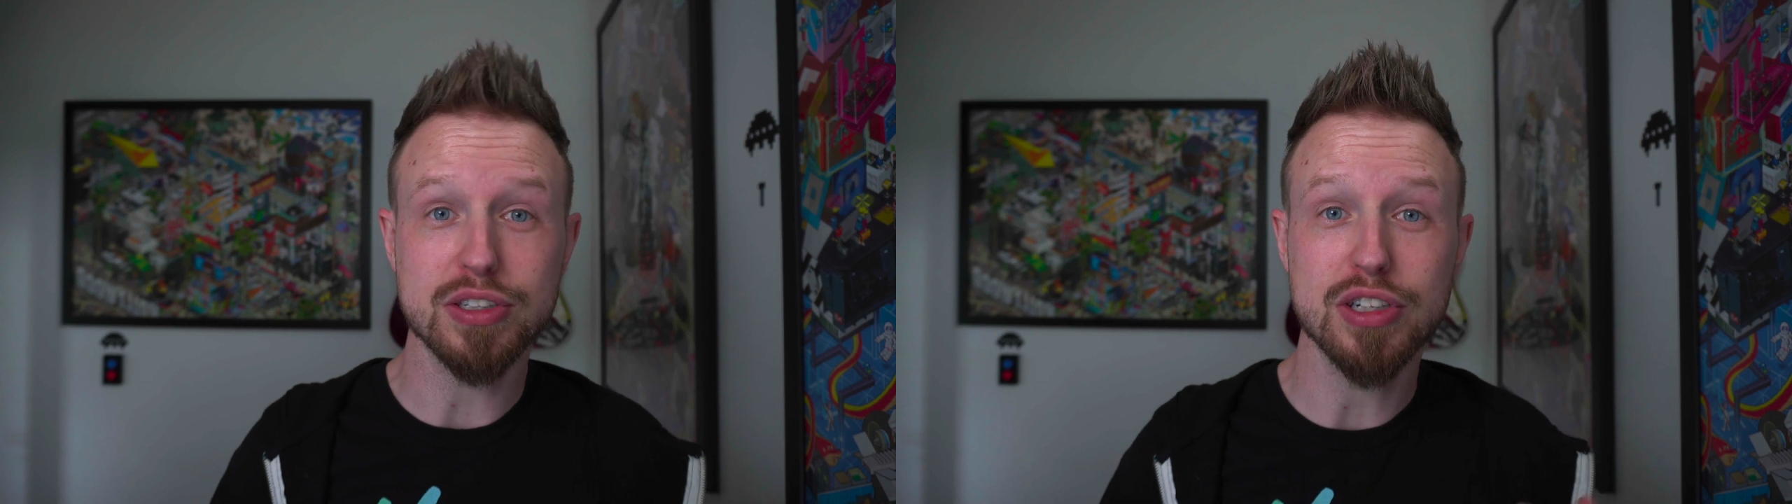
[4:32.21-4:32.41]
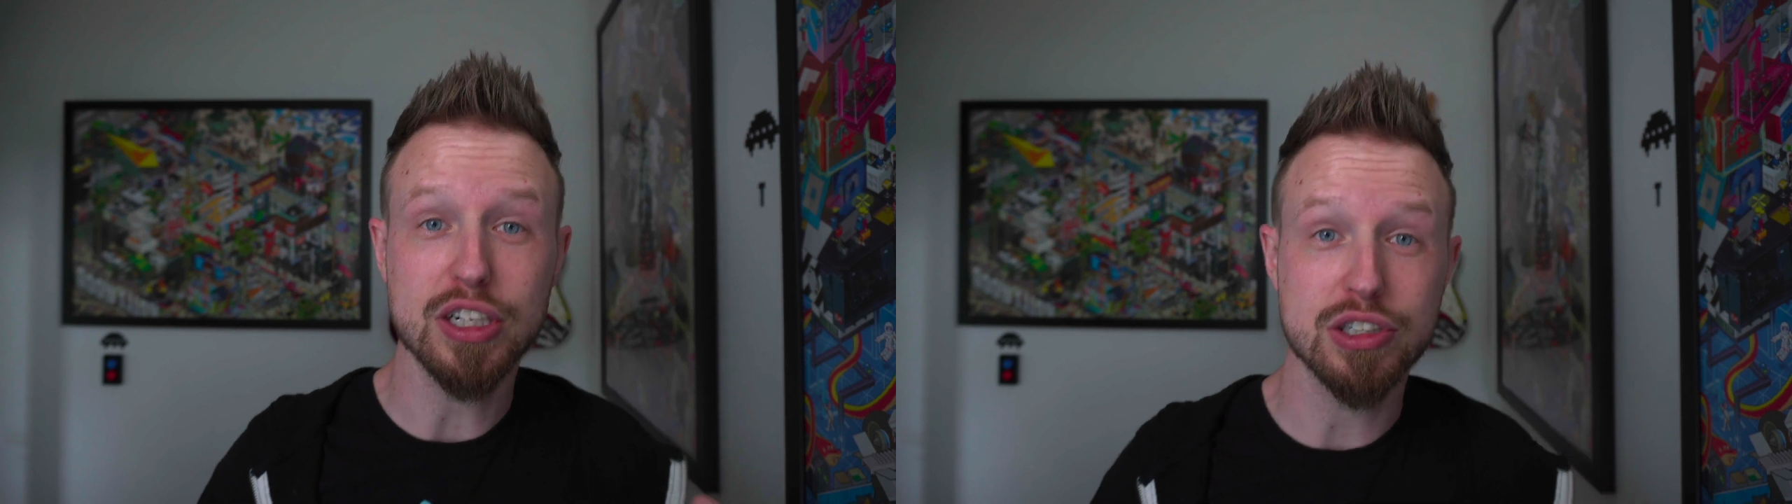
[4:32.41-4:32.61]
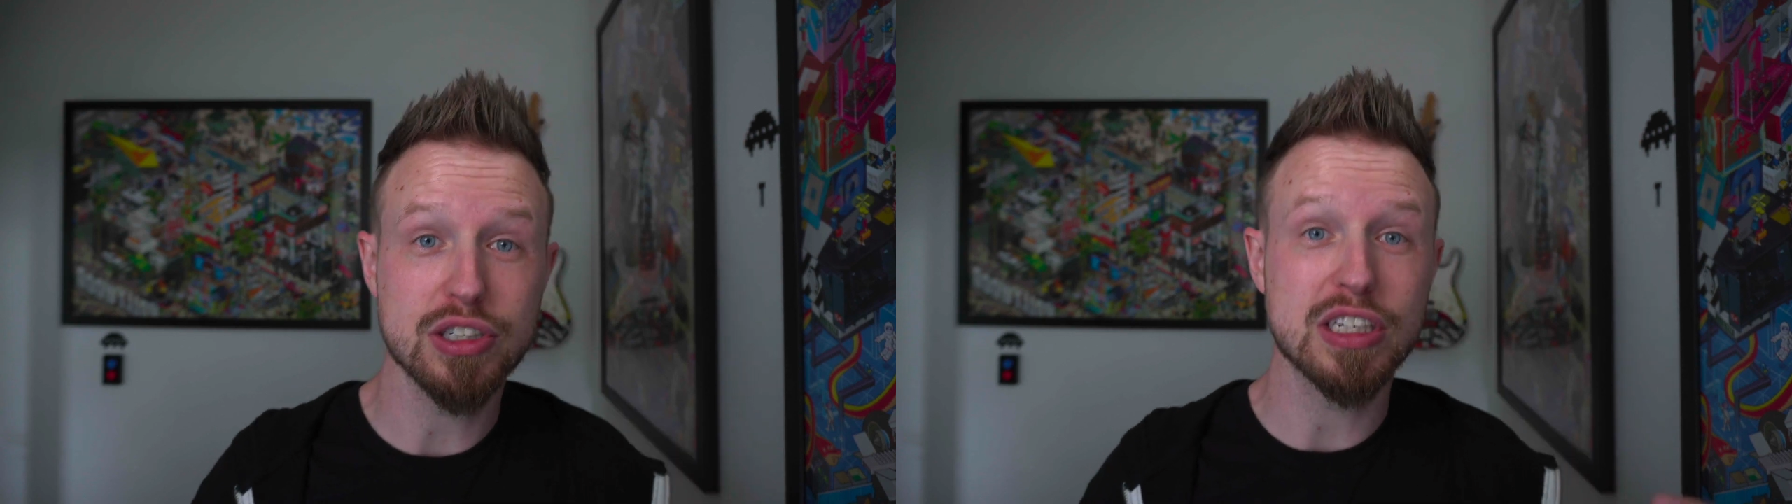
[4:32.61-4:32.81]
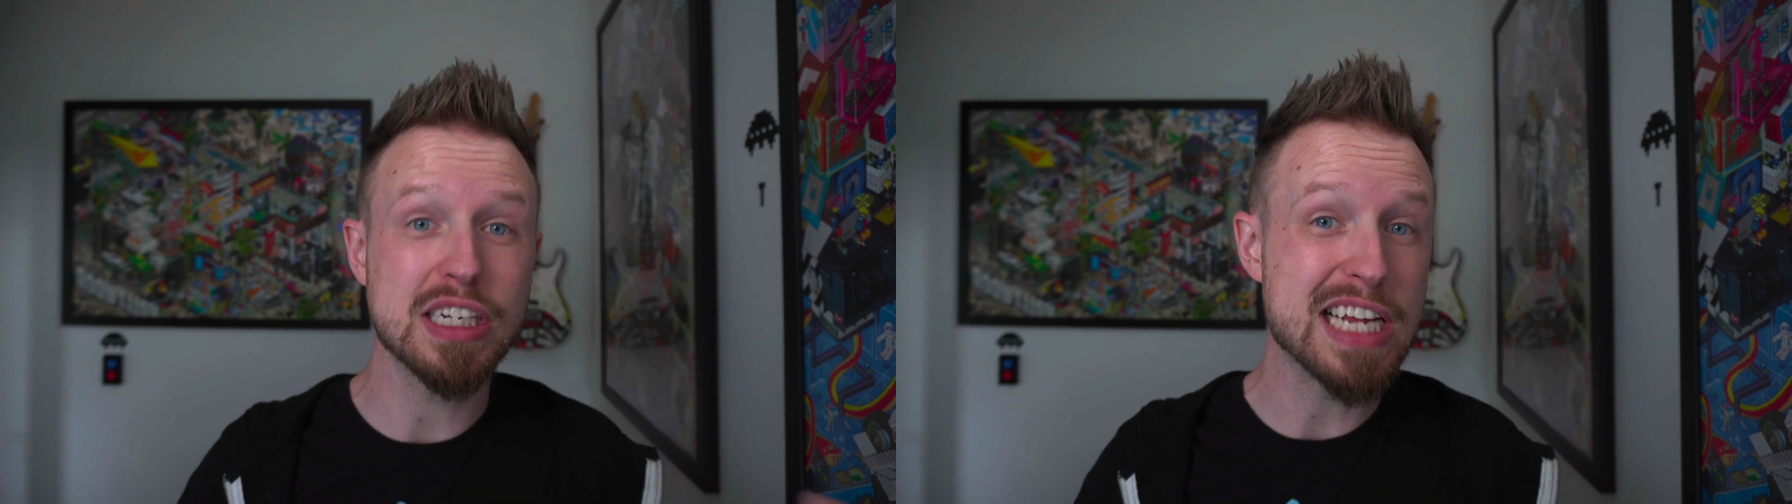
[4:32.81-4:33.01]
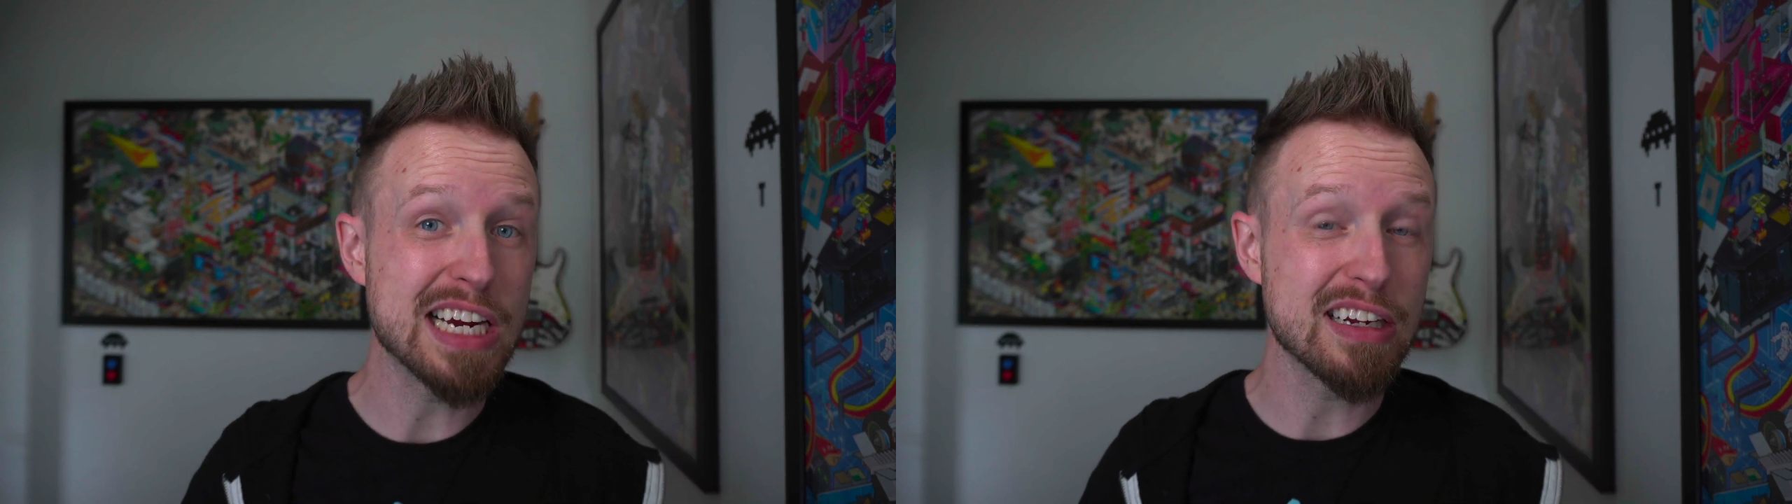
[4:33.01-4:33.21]
is not
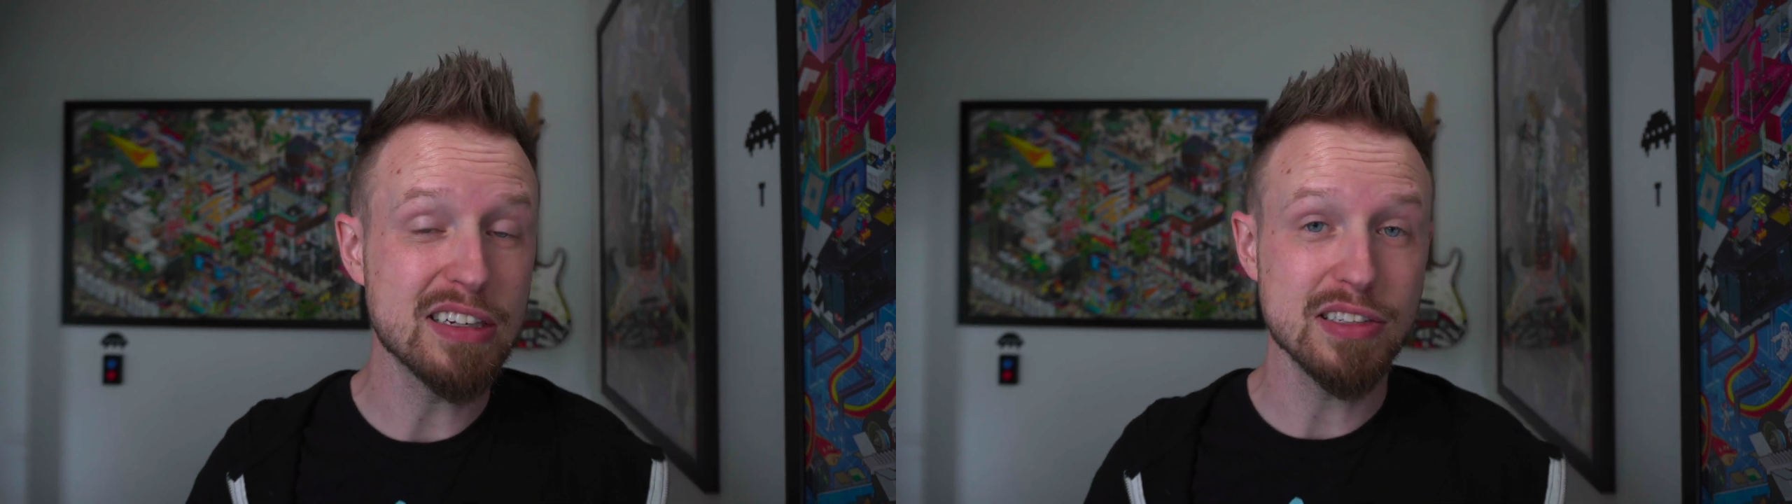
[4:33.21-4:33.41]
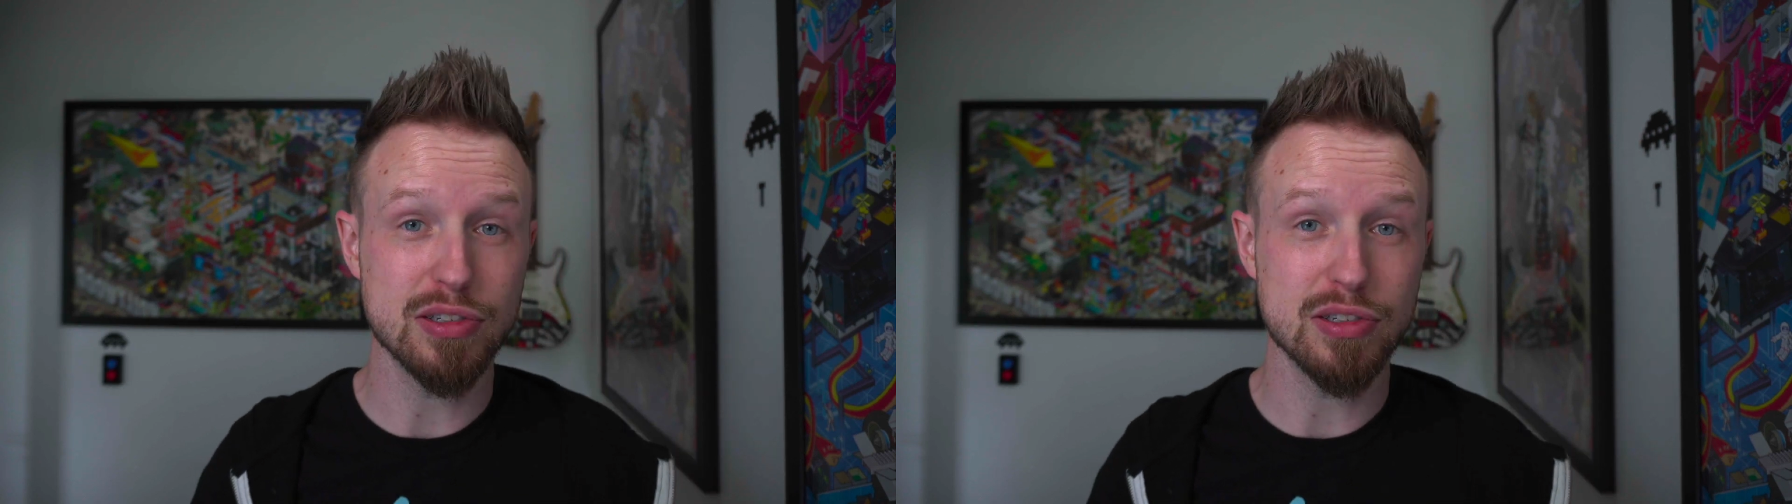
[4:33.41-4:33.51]
just data,